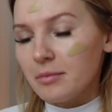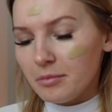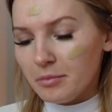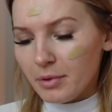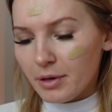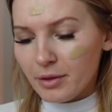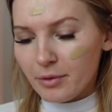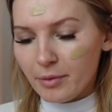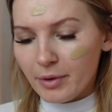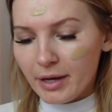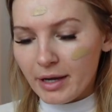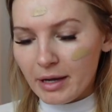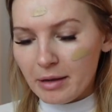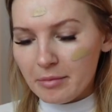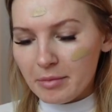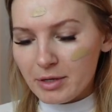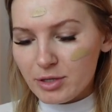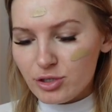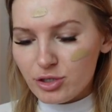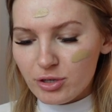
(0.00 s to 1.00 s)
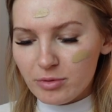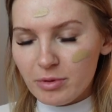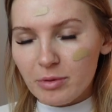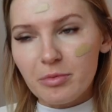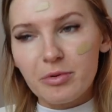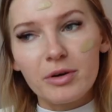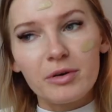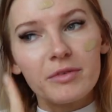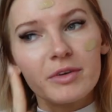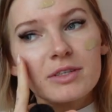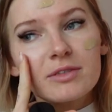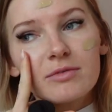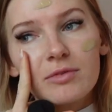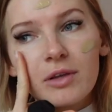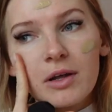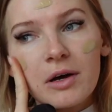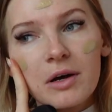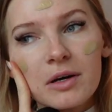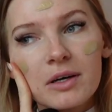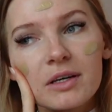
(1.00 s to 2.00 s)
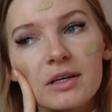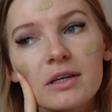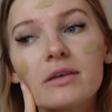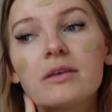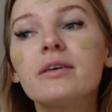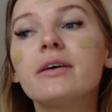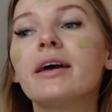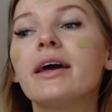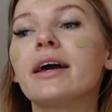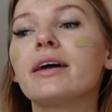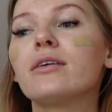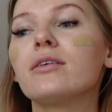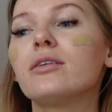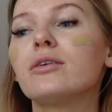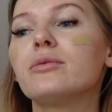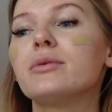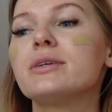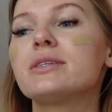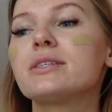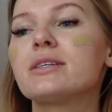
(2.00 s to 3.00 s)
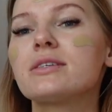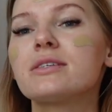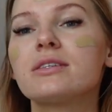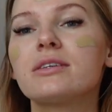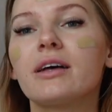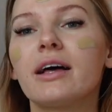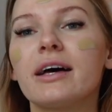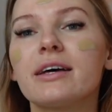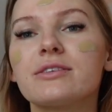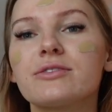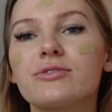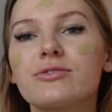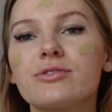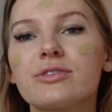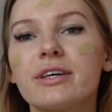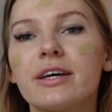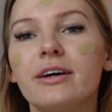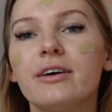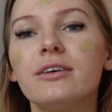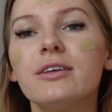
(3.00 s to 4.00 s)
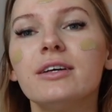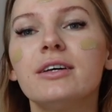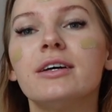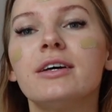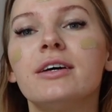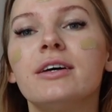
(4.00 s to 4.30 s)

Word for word: By the way, I mentioned in my previous vlog, Ana Luisa still has their sale.